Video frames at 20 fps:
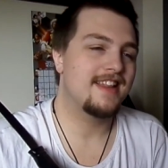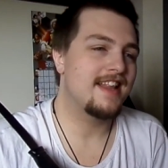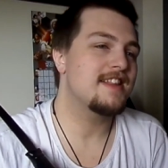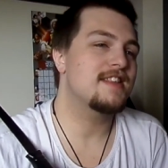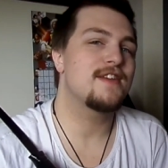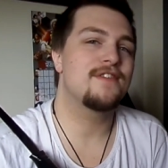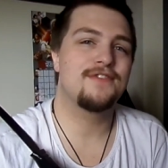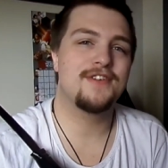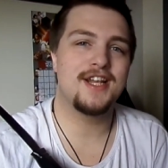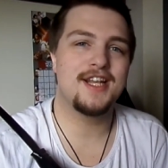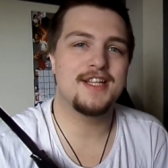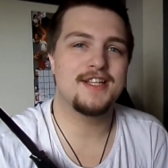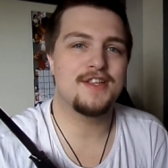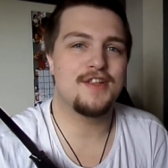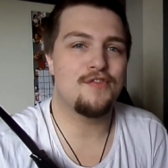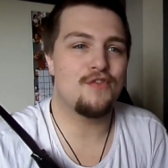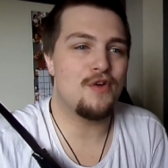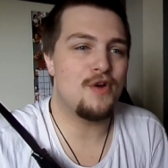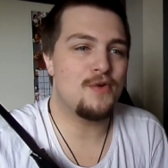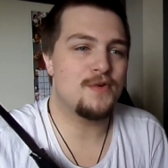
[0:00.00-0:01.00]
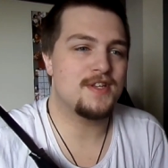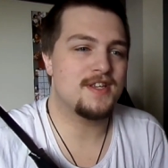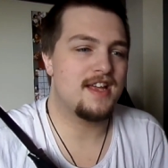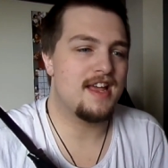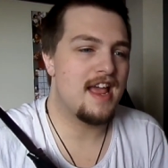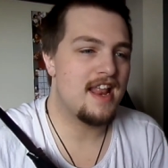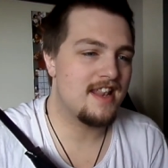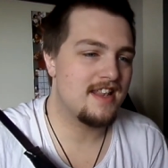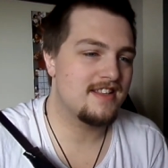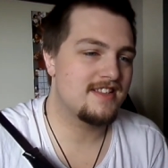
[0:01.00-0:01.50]
That's a villain's route.
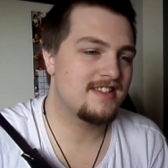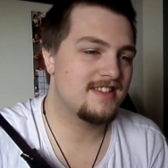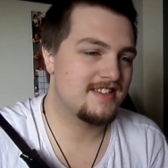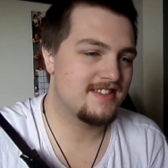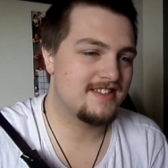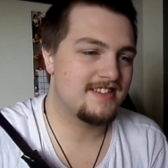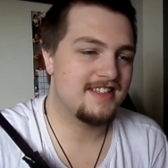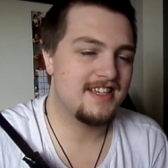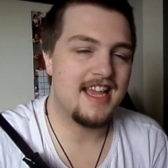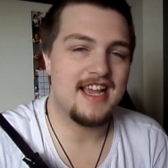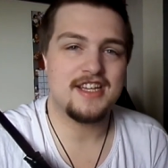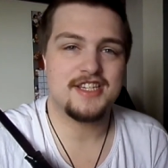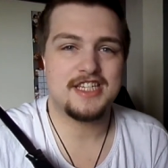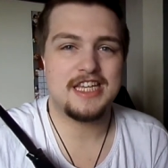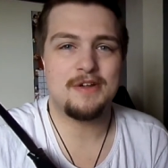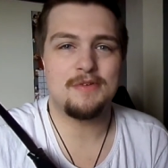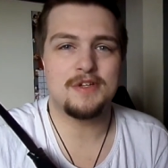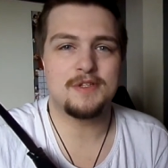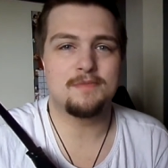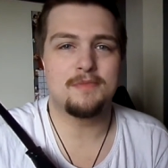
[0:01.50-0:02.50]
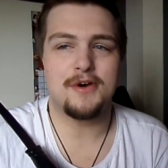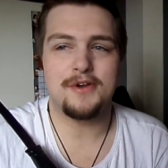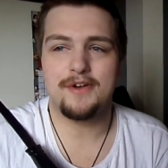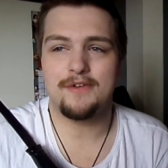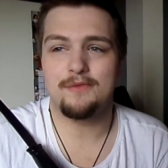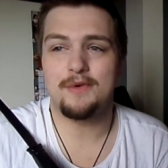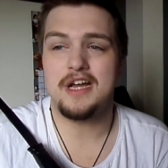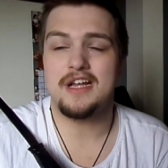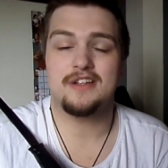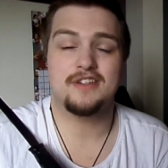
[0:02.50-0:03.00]
And, yeah, she was, mon
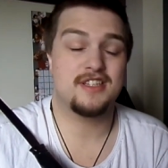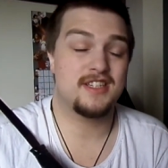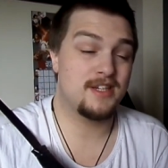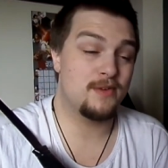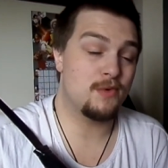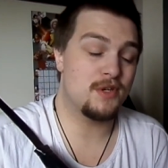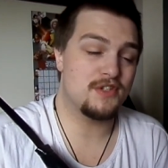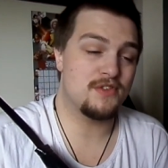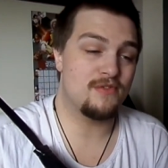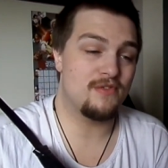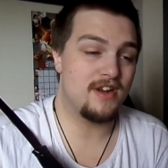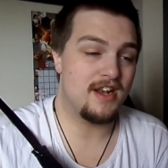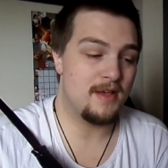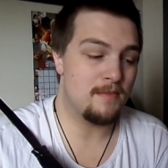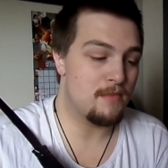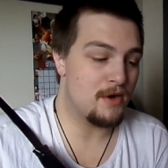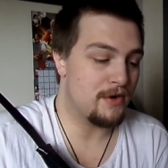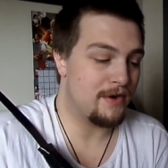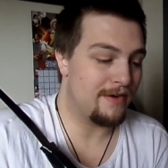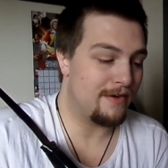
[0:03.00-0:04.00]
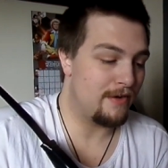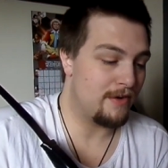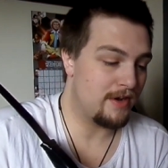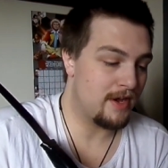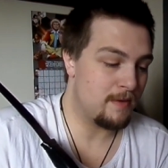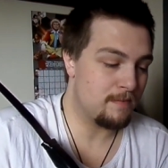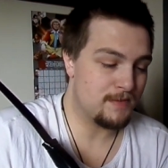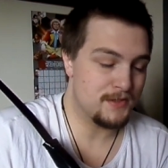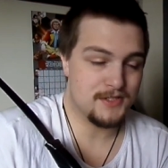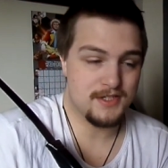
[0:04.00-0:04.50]
well, she wasn't really
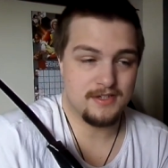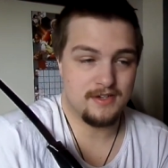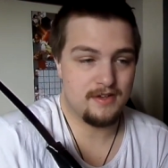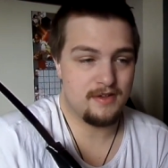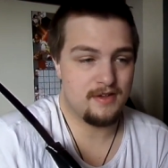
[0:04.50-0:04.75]
monologuing, but she,